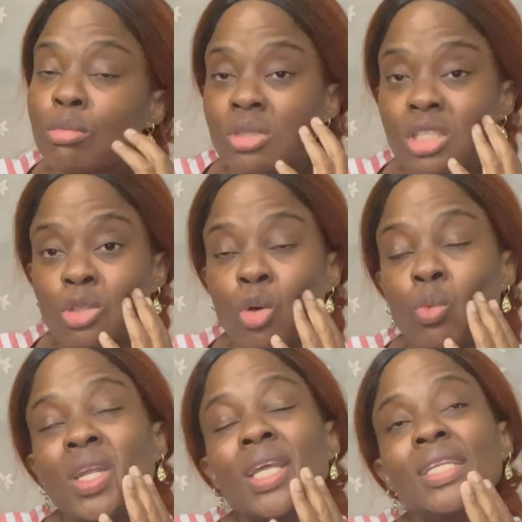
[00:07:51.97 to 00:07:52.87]
to this cold
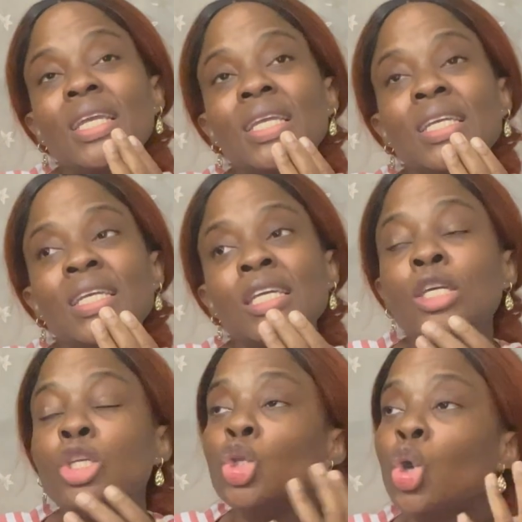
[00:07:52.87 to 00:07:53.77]
weather thing,
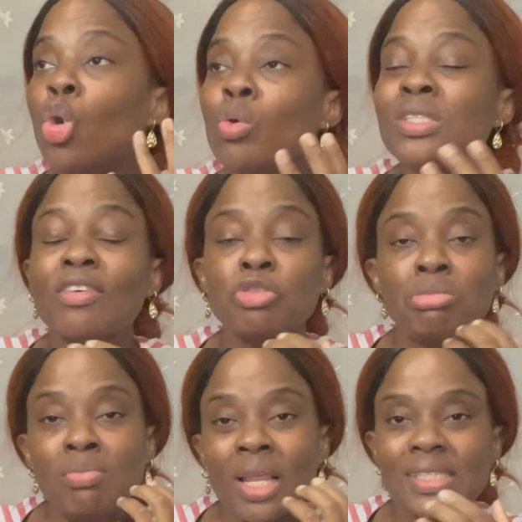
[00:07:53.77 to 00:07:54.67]
you always have to
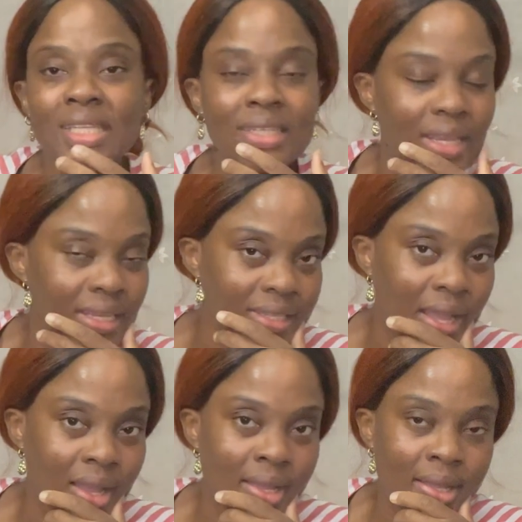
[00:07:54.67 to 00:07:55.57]
be blasting the heater.
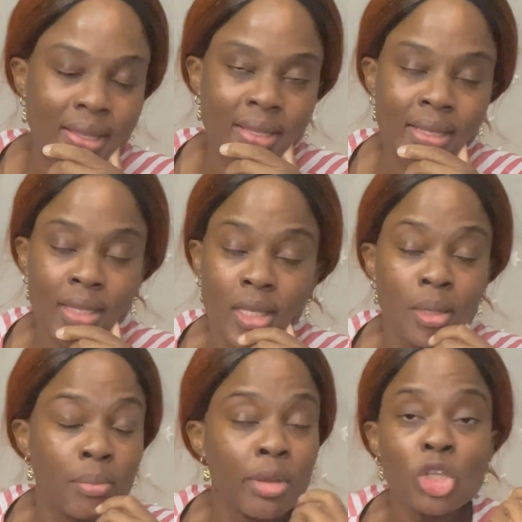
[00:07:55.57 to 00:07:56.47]

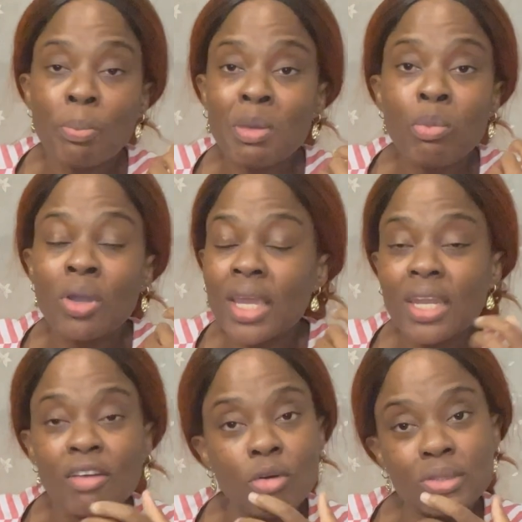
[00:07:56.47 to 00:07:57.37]
But some people
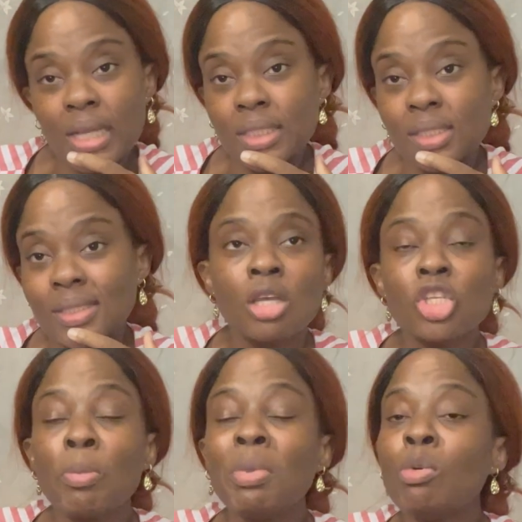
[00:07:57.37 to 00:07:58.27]
can't afford that.
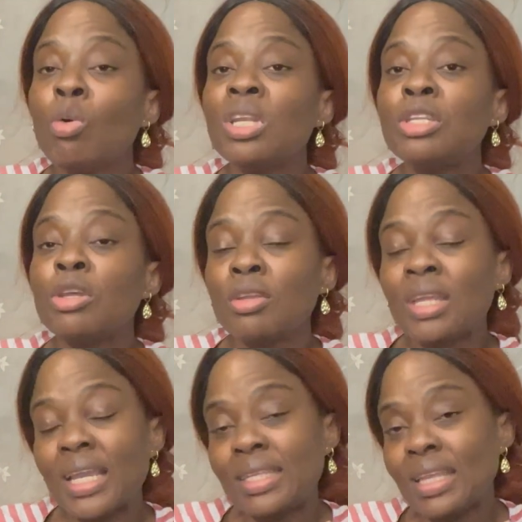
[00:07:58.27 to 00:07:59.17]
Some people only turn on the
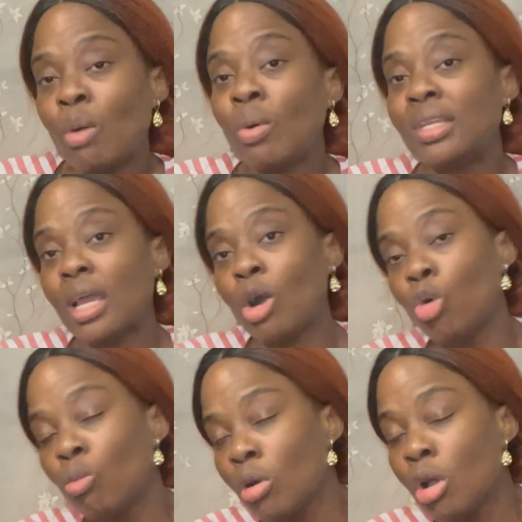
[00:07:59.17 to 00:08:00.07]
heater when they are
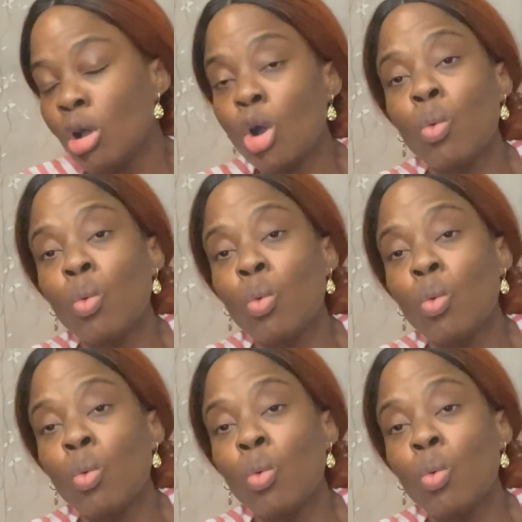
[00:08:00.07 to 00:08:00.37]
home or